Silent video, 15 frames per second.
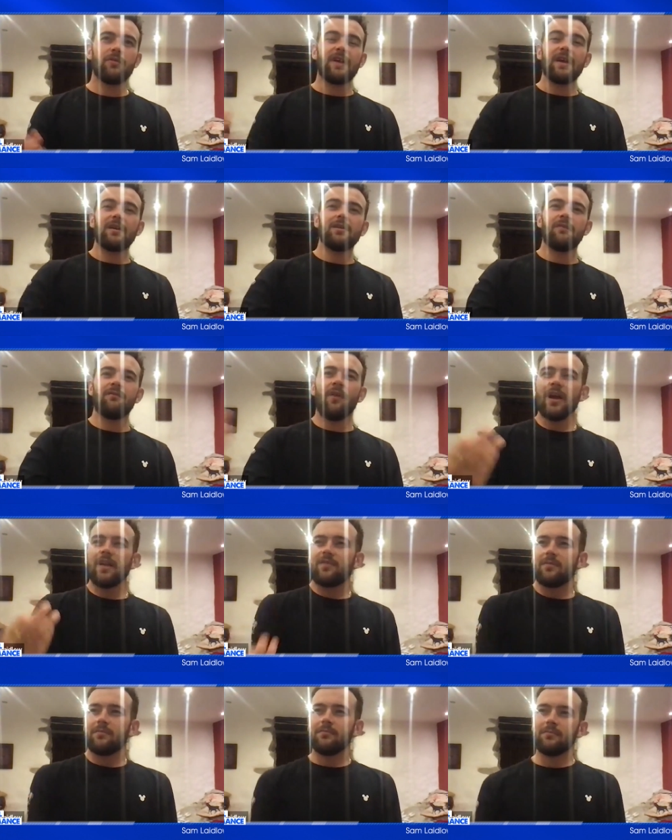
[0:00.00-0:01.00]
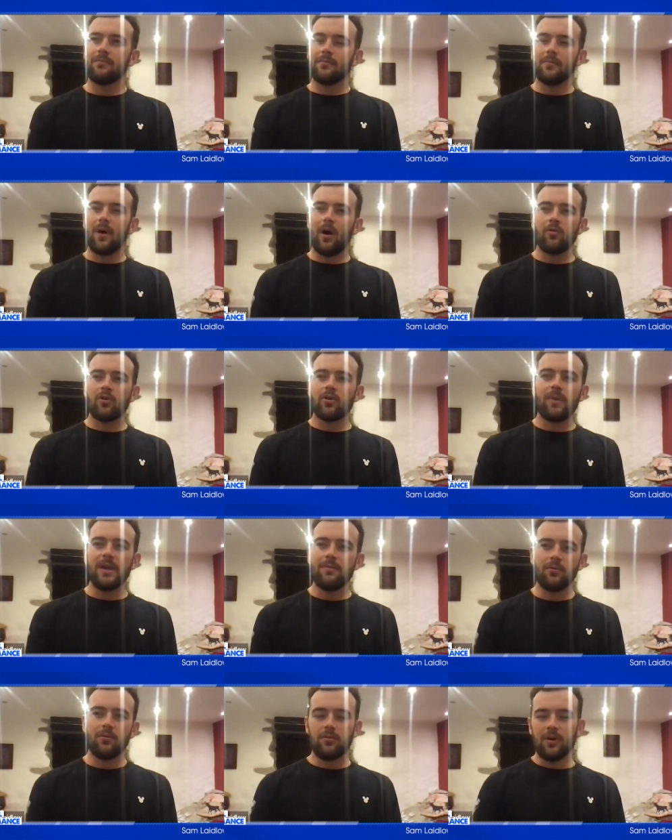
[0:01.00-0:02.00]
taken advice from older
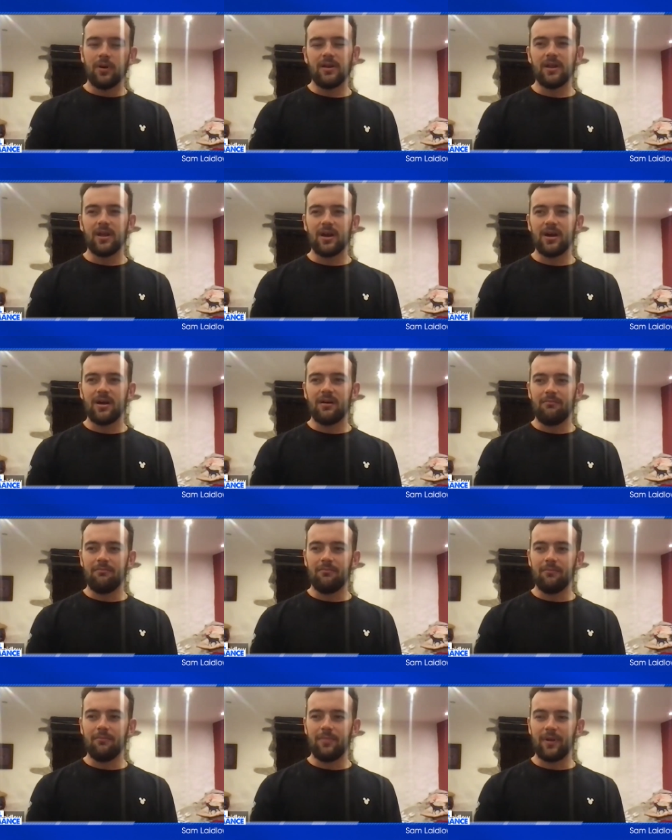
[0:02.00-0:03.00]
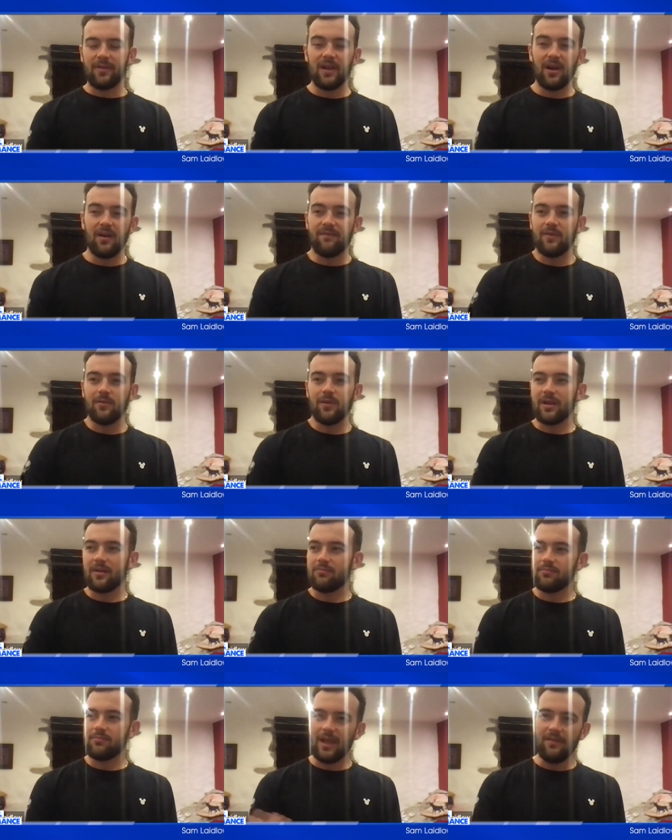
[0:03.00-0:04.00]
people, and because I feel
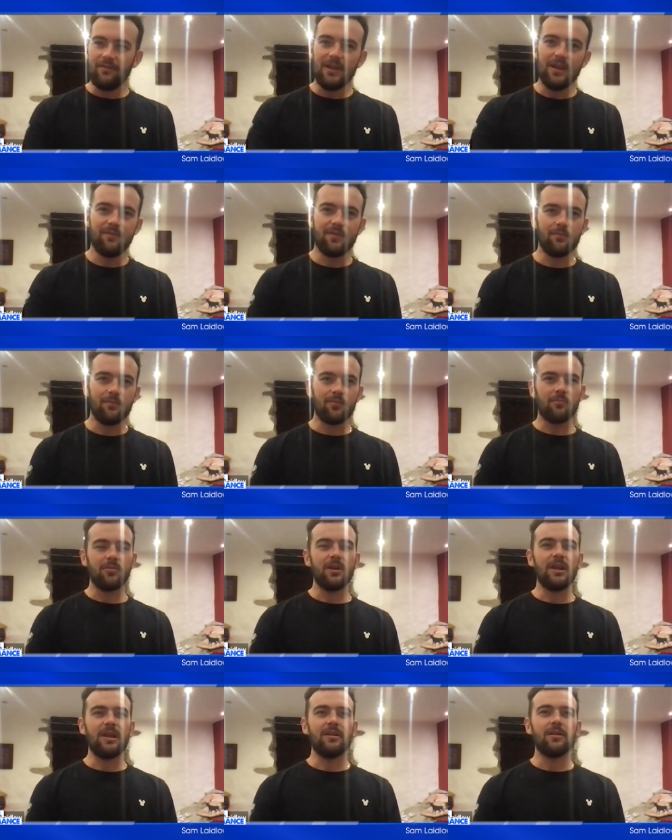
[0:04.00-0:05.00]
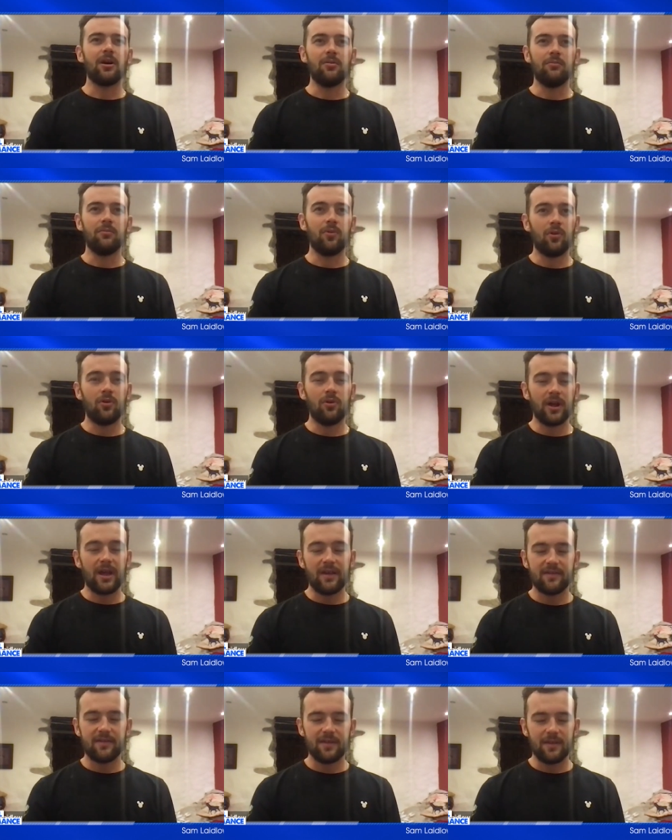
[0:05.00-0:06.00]
like they've lived and probably know more, I
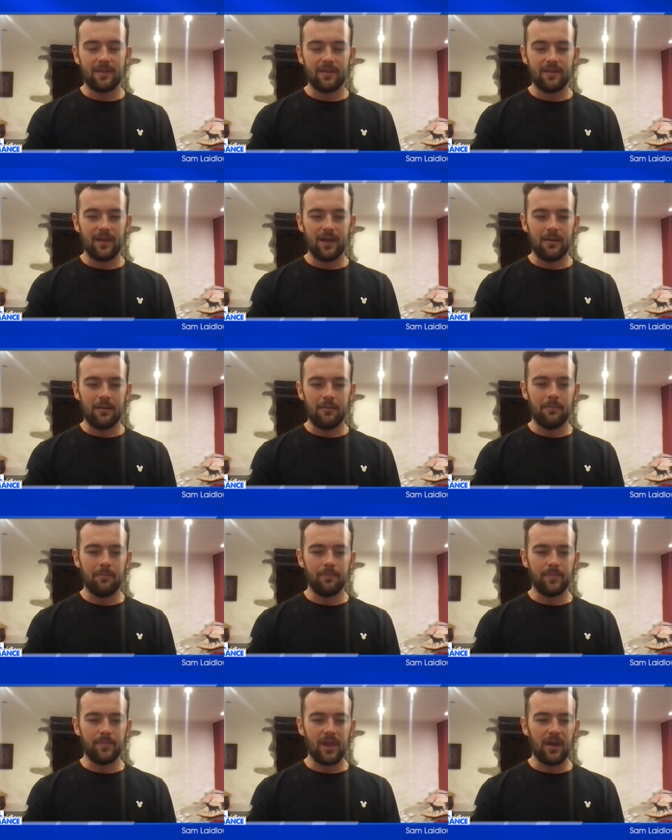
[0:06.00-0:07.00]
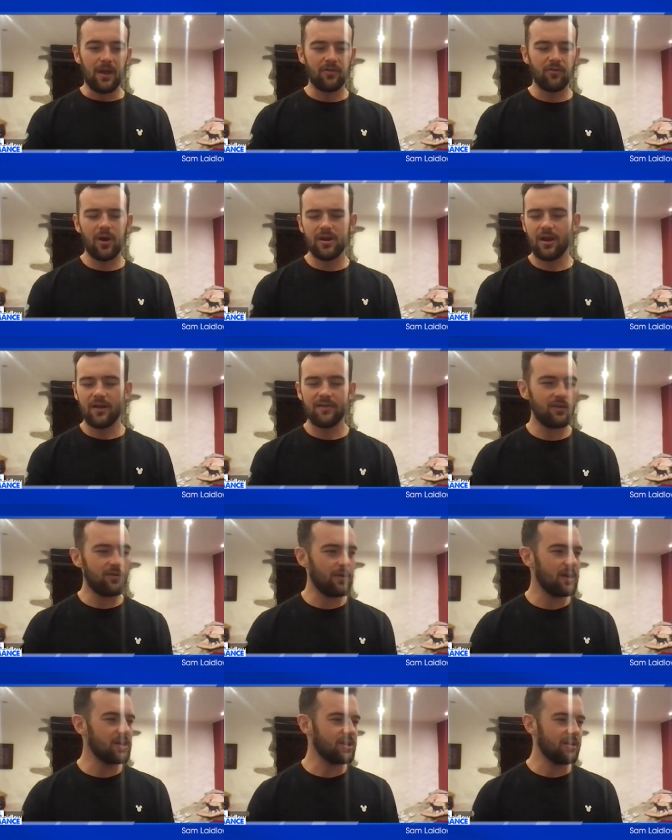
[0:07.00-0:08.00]
guess, and it's quite a nice
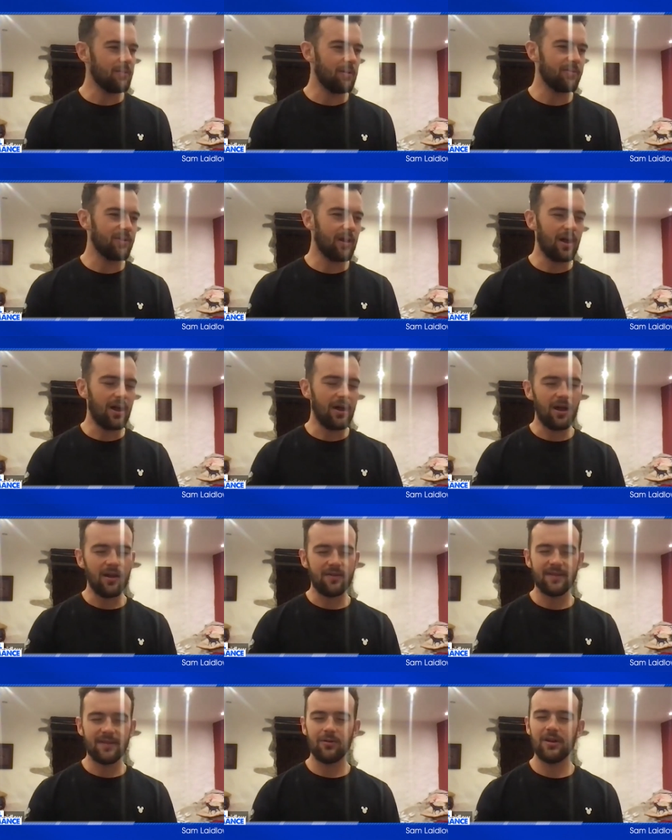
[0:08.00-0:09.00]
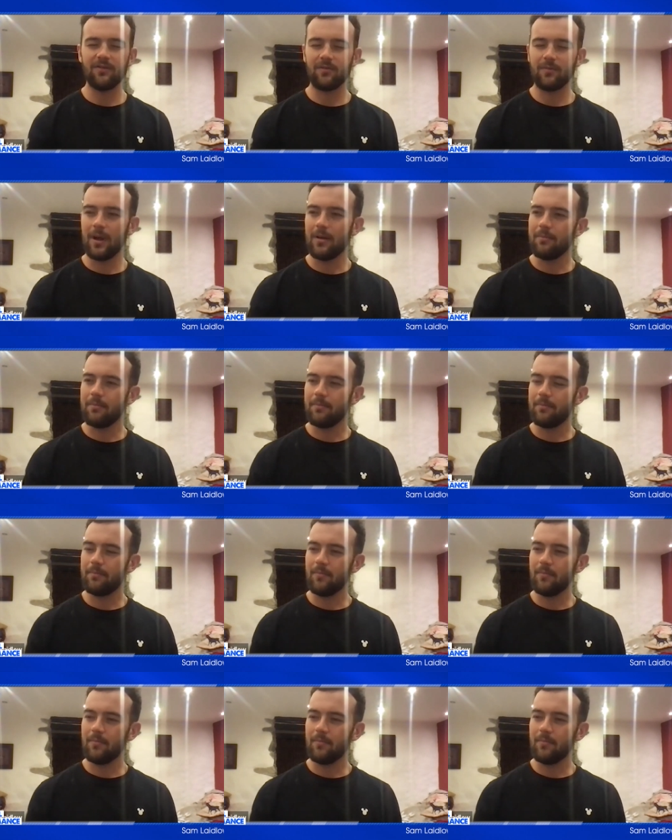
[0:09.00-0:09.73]
situation at the moment. So I still live with my